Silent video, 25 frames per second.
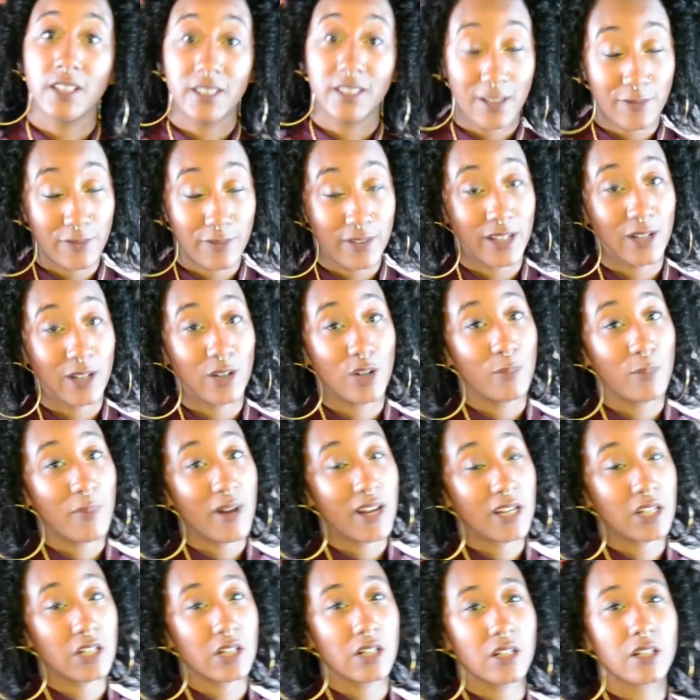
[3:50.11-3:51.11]
definitely a lot of
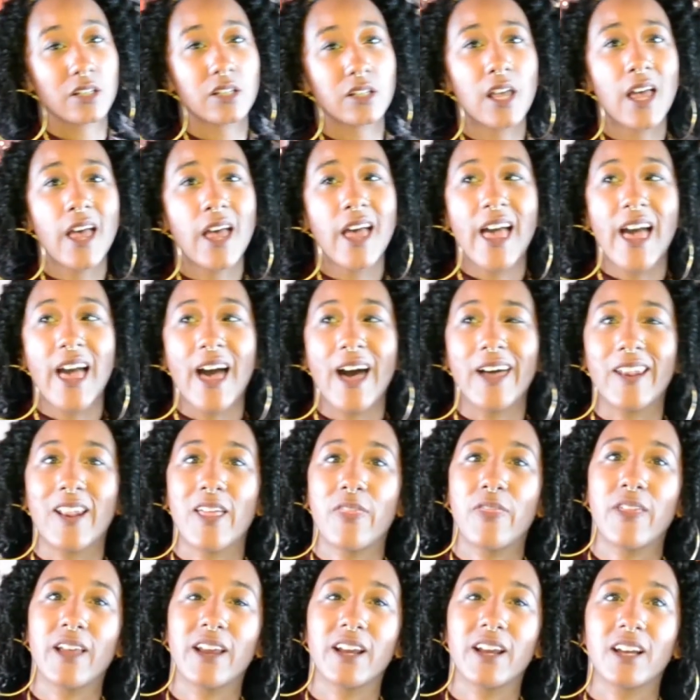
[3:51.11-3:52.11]
patience, and
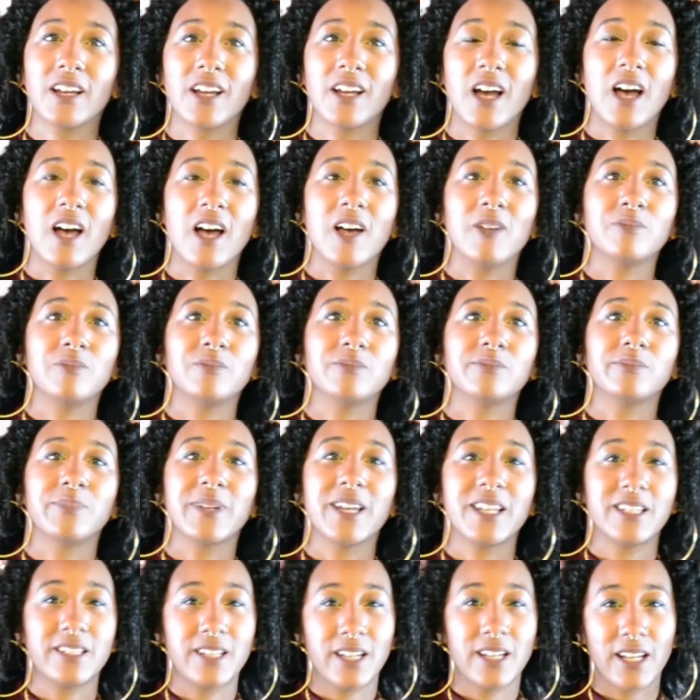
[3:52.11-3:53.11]
I think
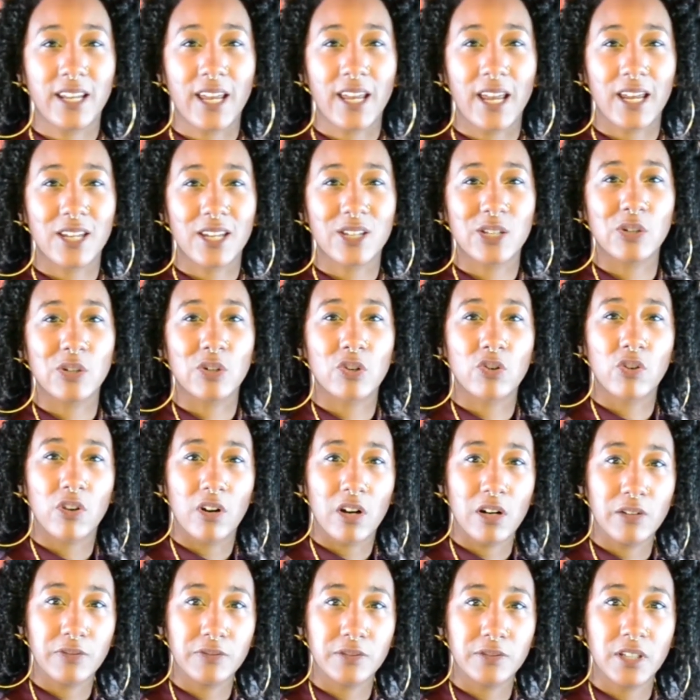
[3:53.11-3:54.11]
being dedicated to your
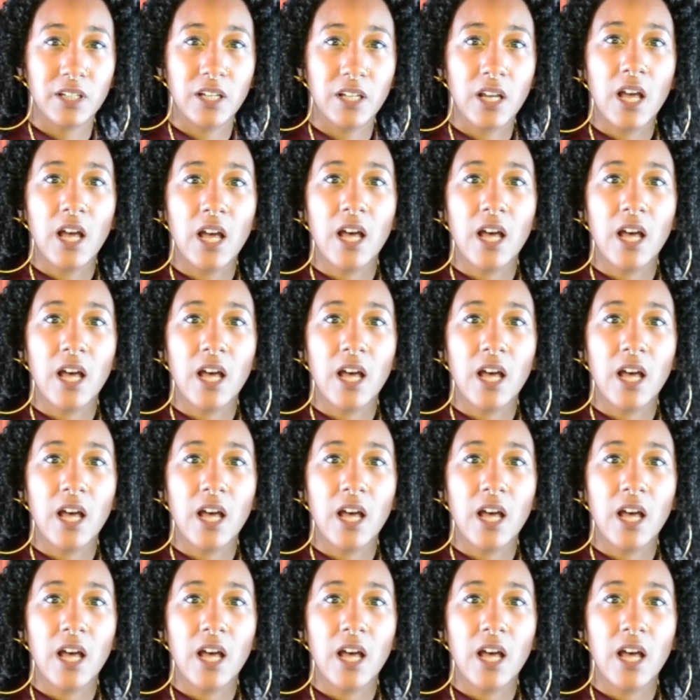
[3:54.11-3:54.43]
craft.